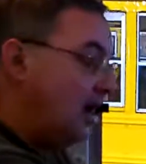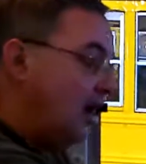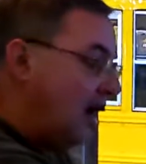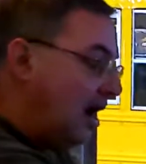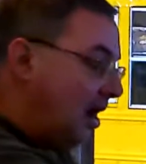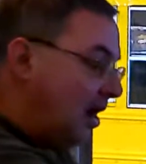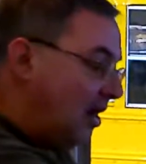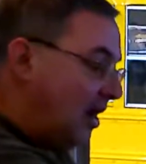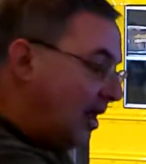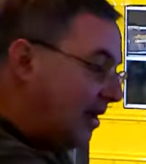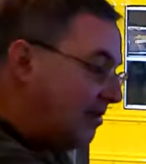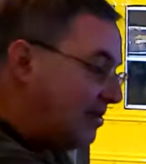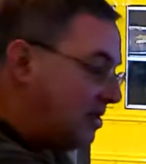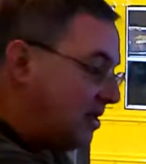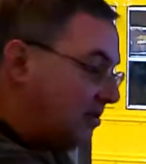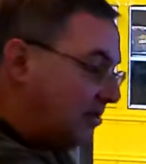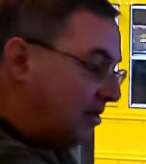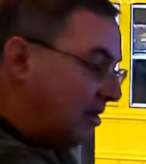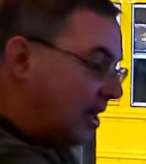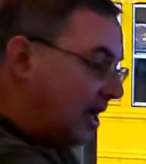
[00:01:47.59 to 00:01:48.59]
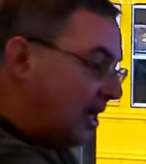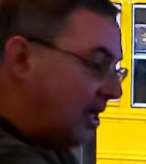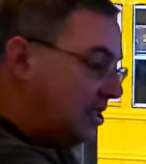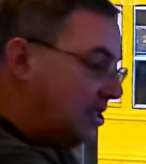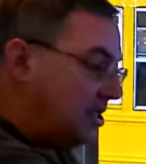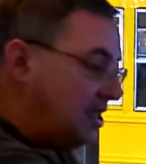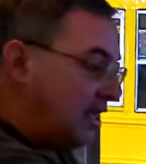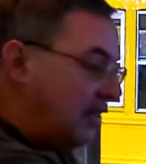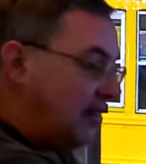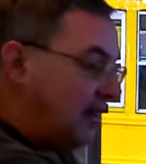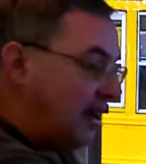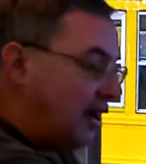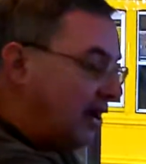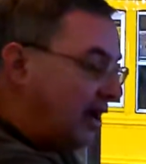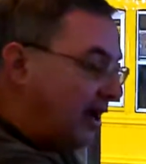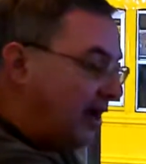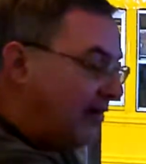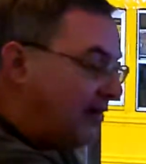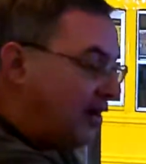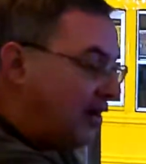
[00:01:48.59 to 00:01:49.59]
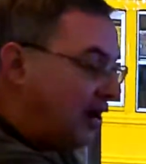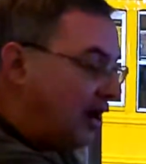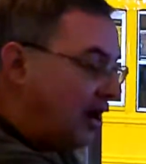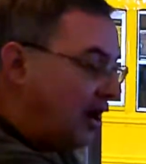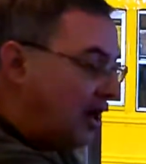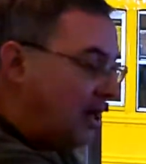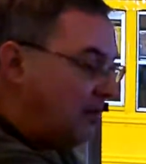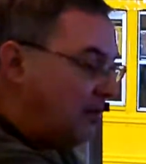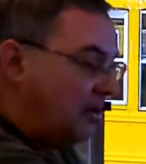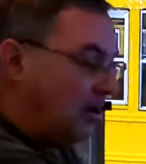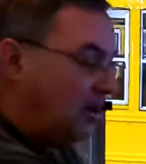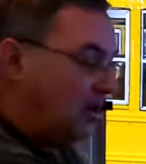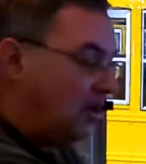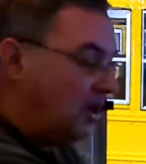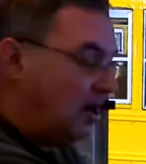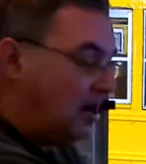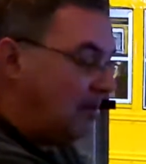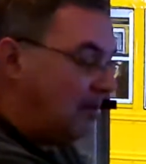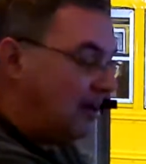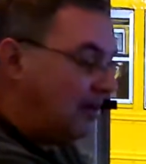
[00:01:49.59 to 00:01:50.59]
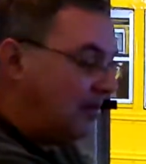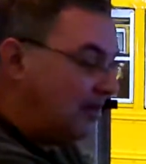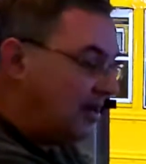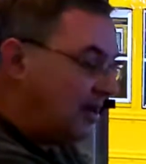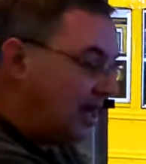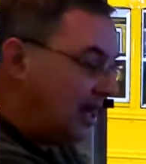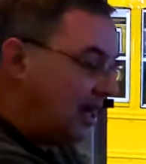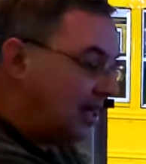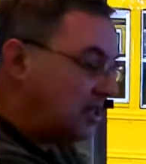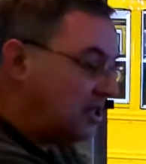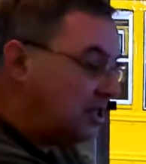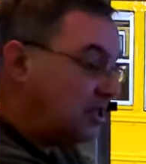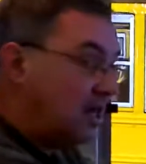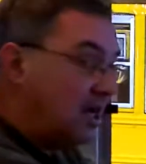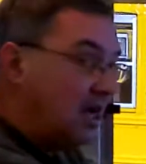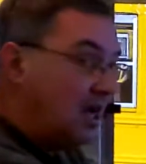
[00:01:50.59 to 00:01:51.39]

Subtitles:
I'll have some lights, and then I'll have an audible alarm on the dash.